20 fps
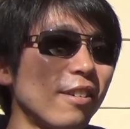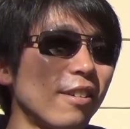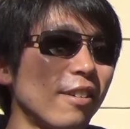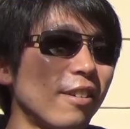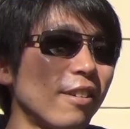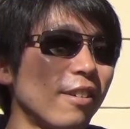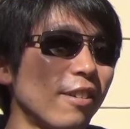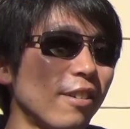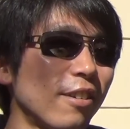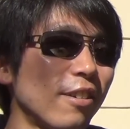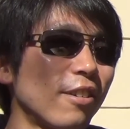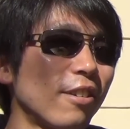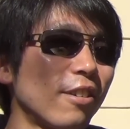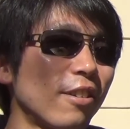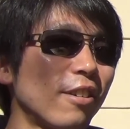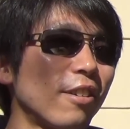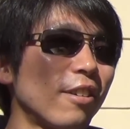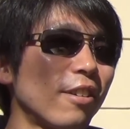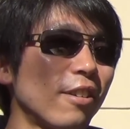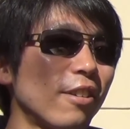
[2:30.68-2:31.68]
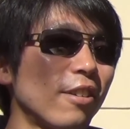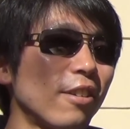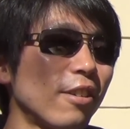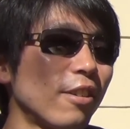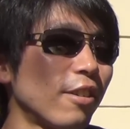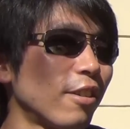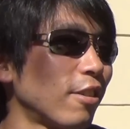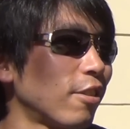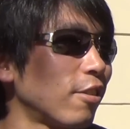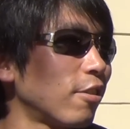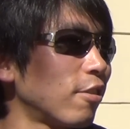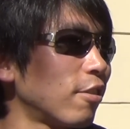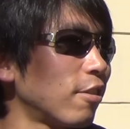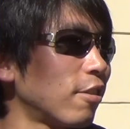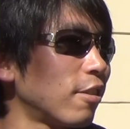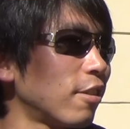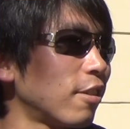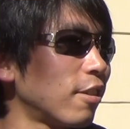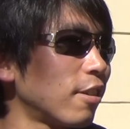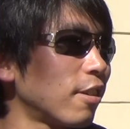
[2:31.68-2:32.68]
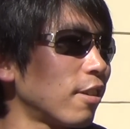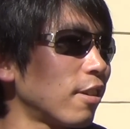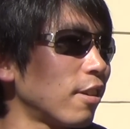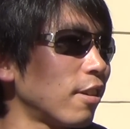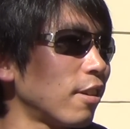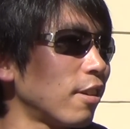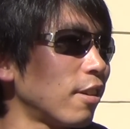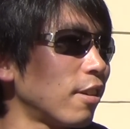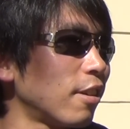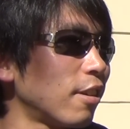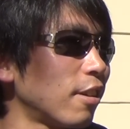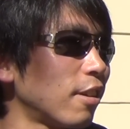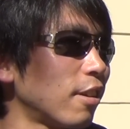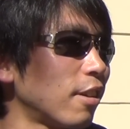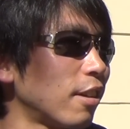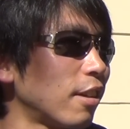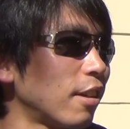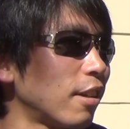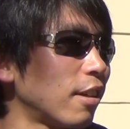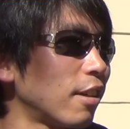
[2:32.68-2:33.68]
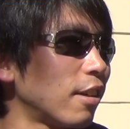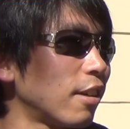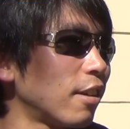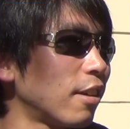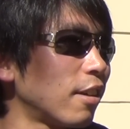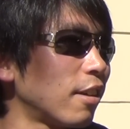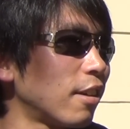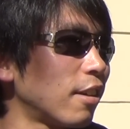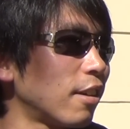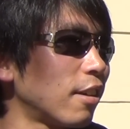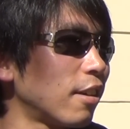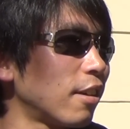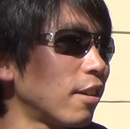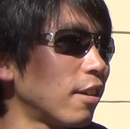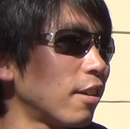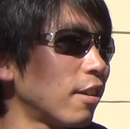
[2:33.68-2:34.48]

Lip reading: No words are spoken by the person on screen.